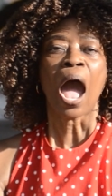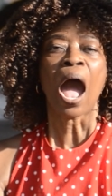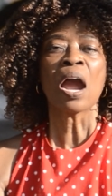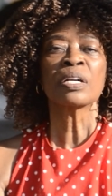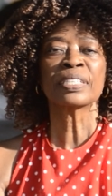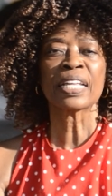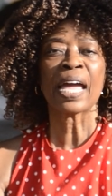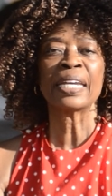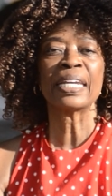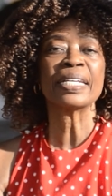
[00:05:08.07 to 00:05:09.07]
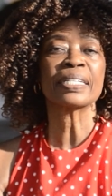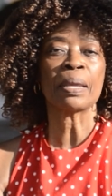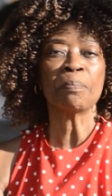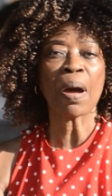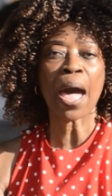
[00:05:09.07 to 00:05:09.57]
Our site is
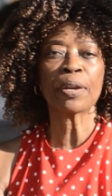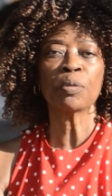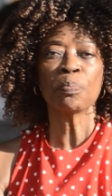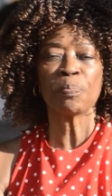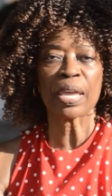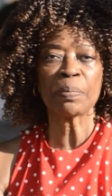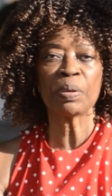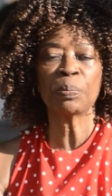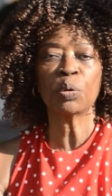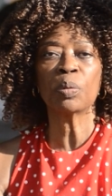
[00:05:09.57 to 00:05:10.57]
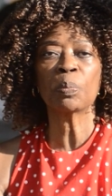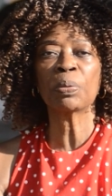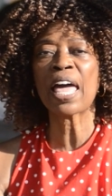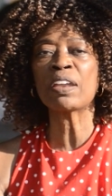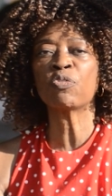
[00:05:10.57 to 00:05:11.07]
a modern baby boomer
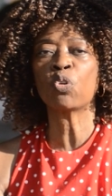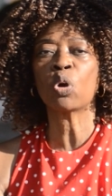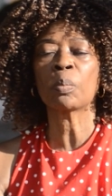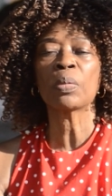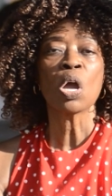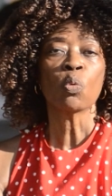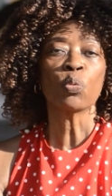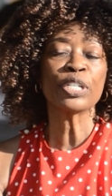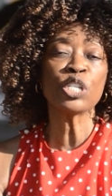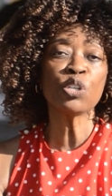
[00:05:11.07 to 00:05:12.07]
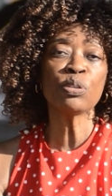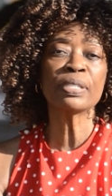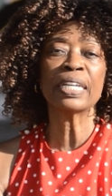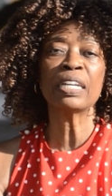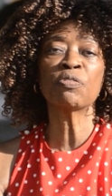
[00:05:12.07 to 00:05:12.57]
platform with
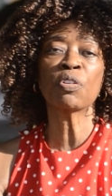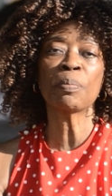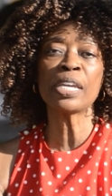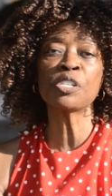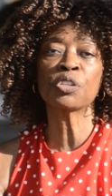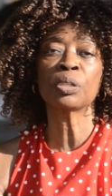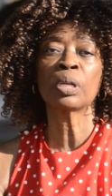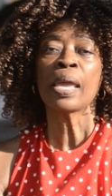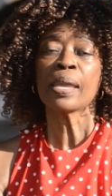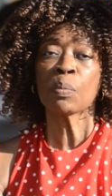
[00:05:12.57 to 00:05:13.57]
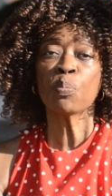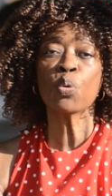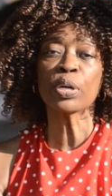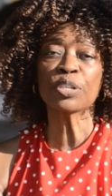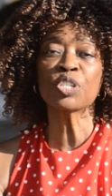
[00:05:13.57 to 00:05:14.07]
news and information
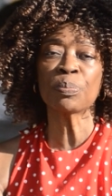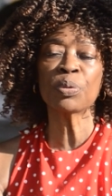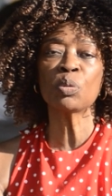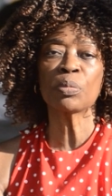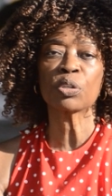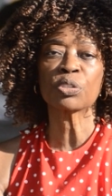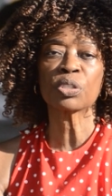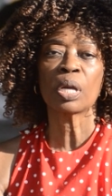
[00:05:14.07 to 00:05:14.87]
important to boomers.